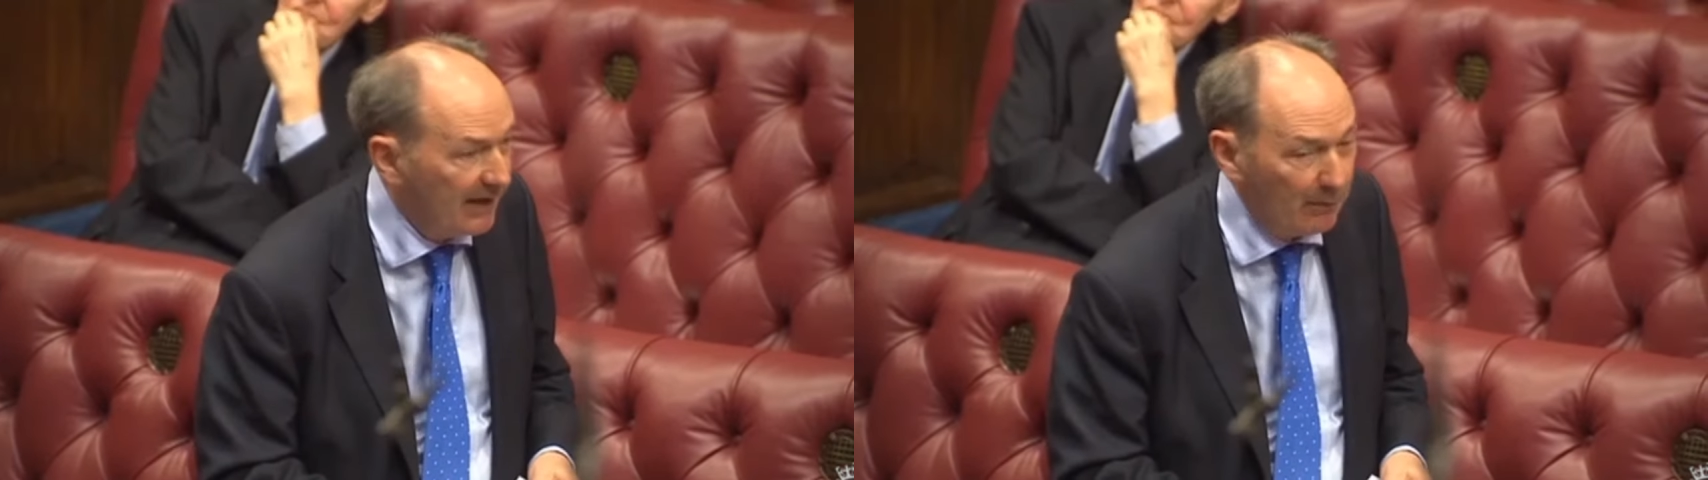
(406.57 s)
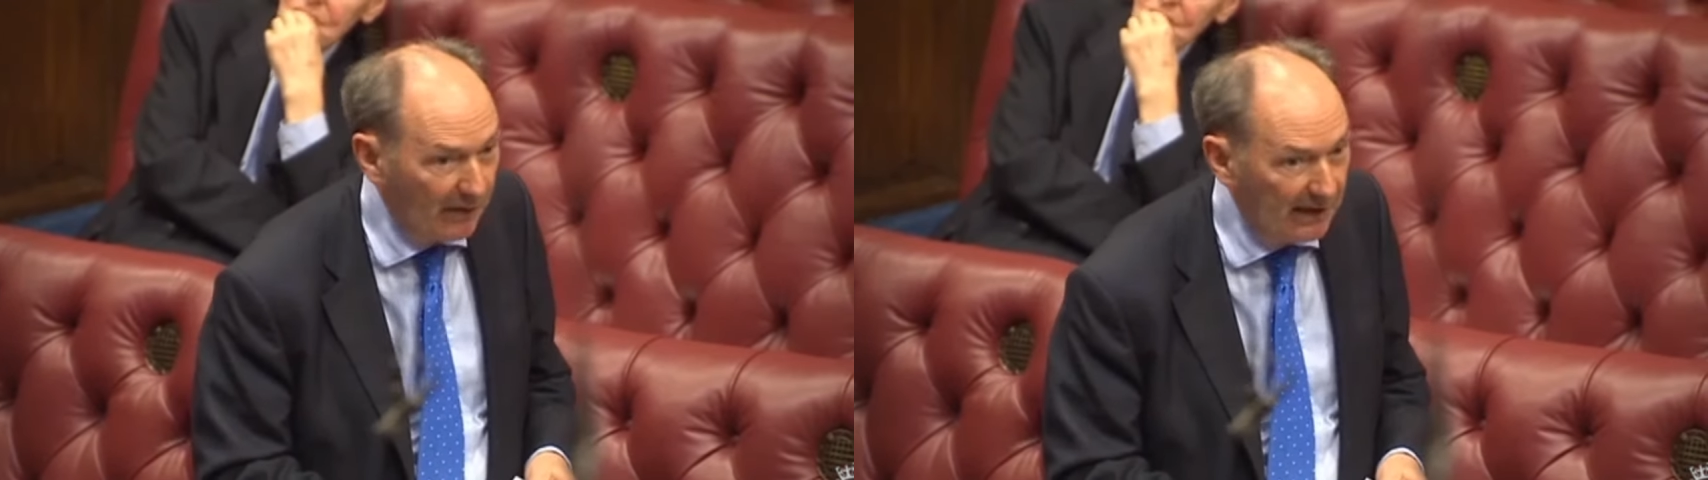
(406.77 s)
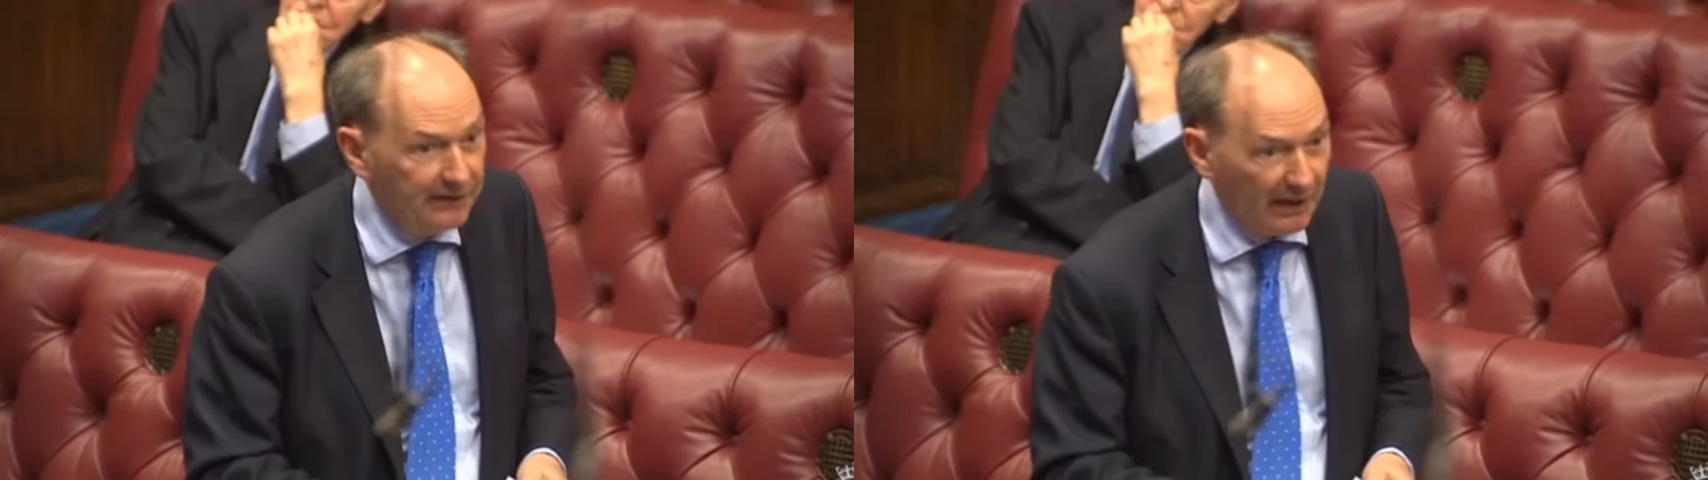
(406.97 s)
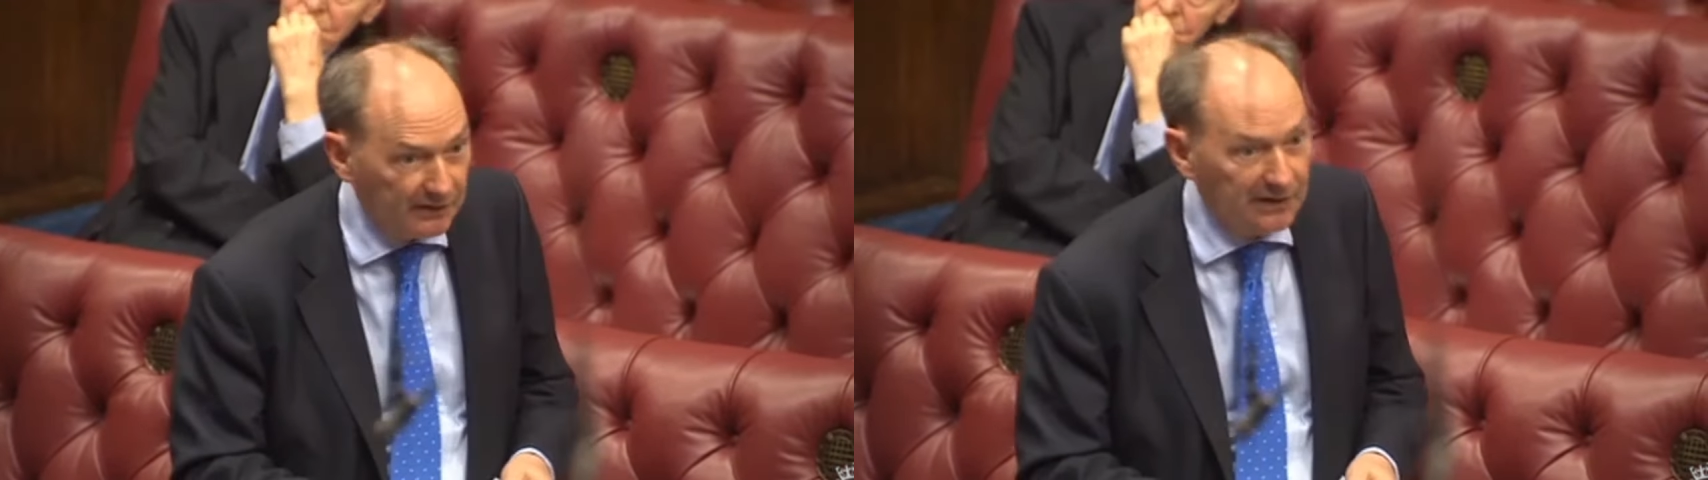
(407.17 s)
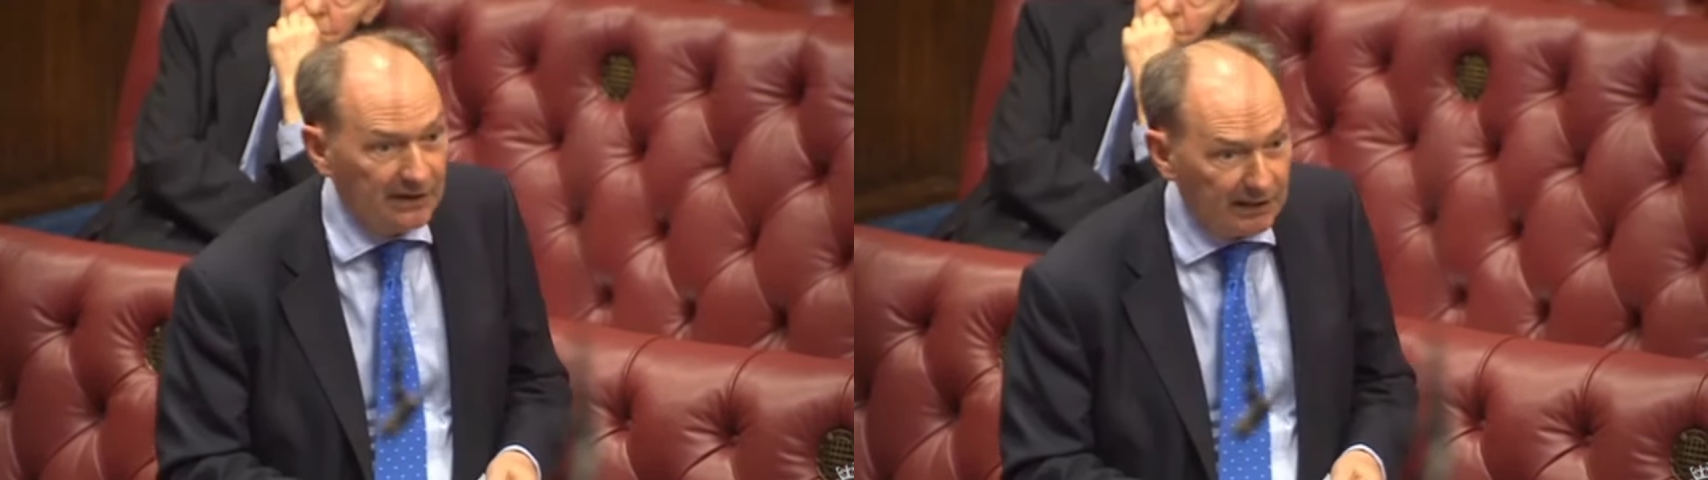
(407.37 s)
They will
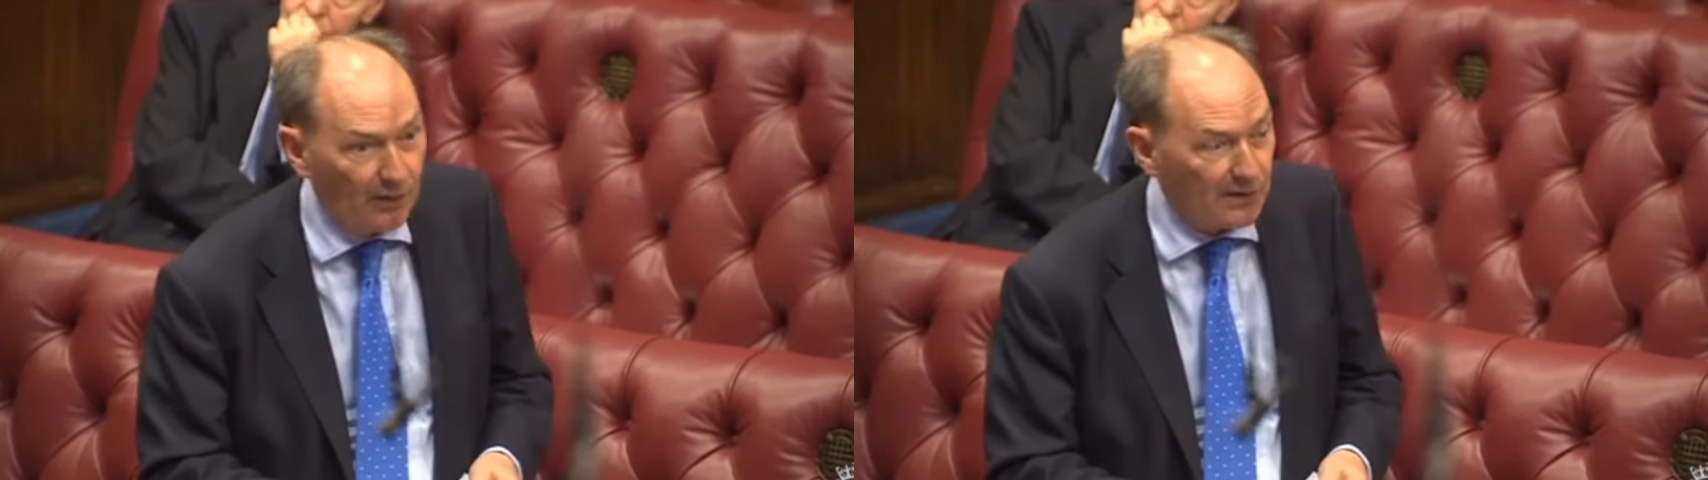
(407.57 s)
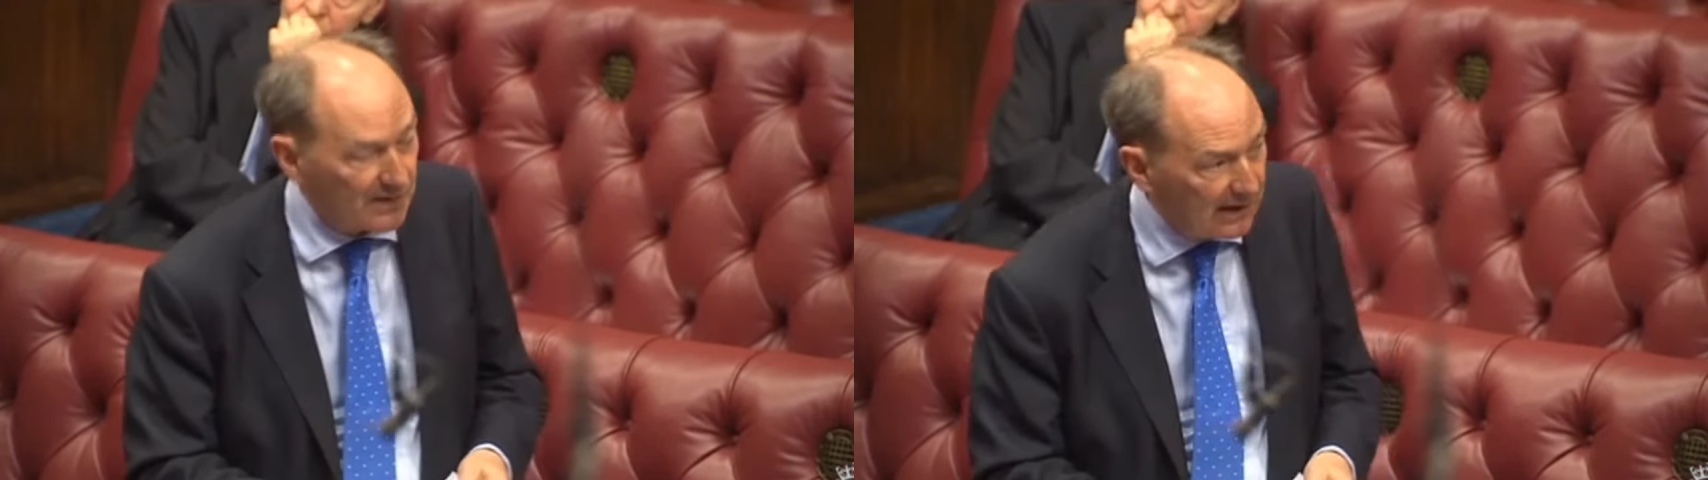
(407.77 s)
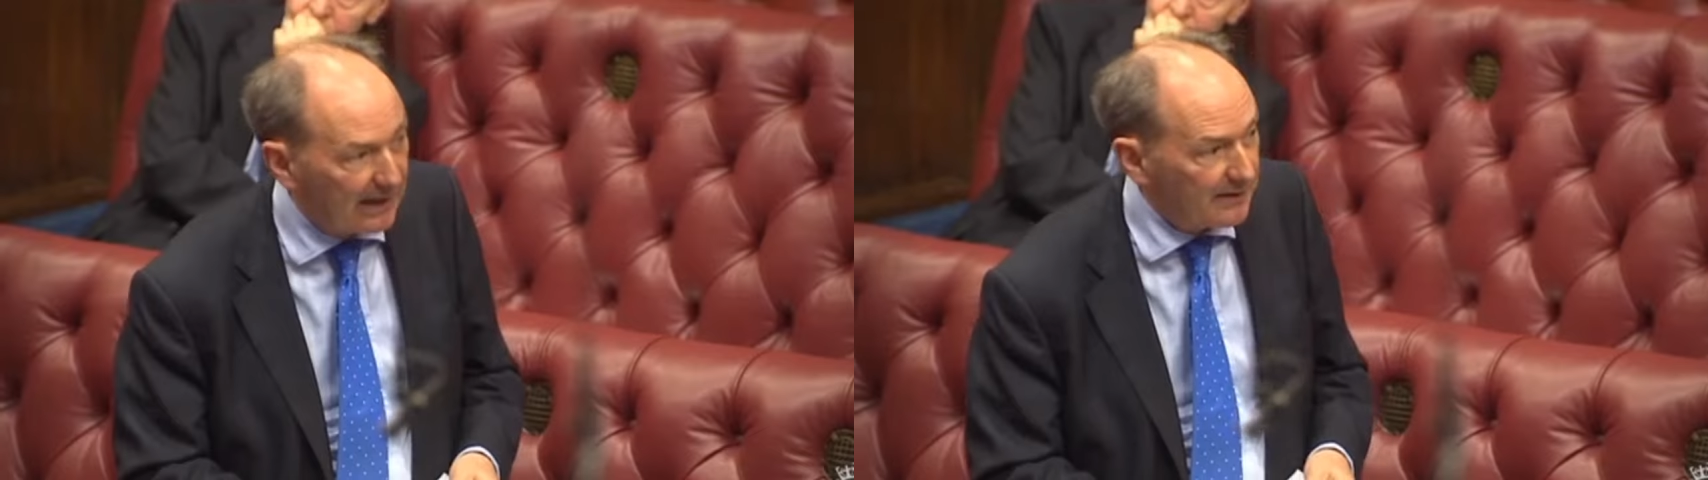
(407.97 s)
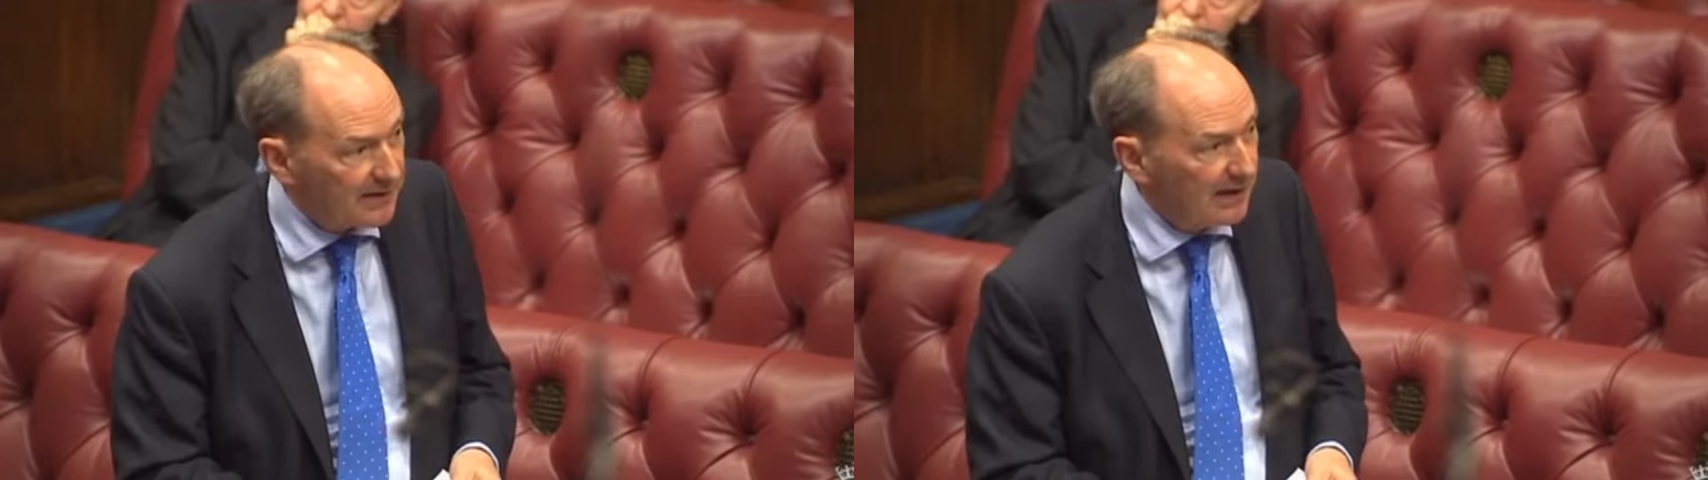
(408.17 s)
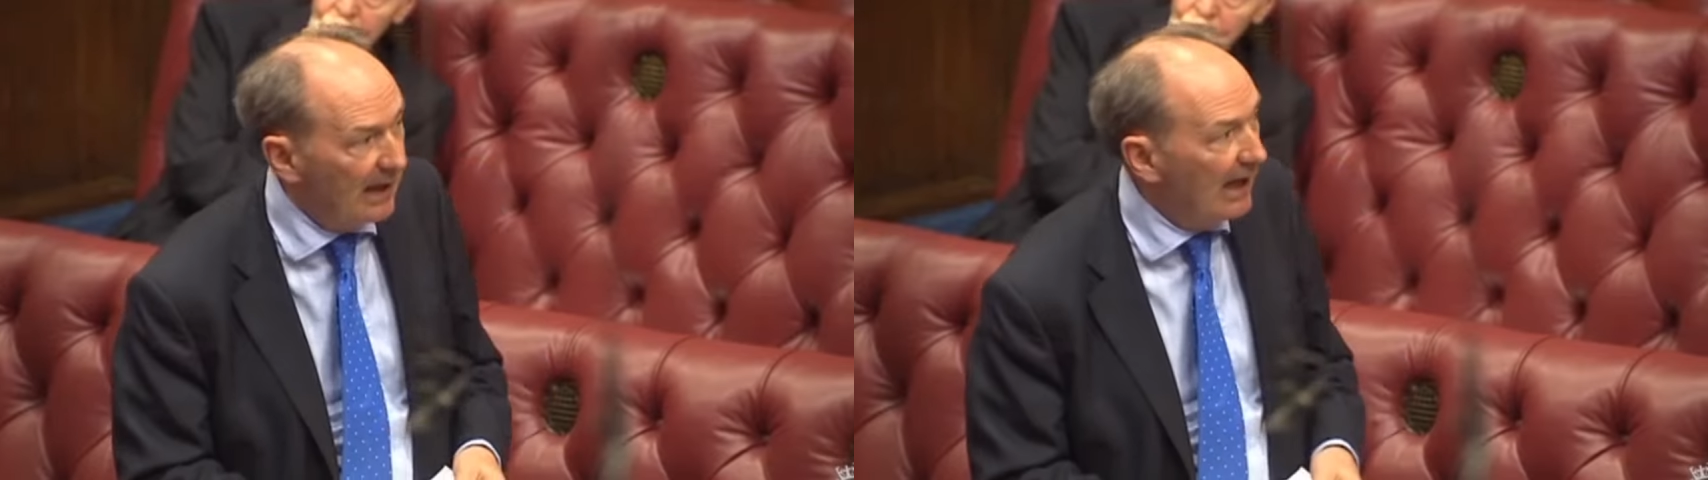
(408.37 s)
undoubtedly cost lives.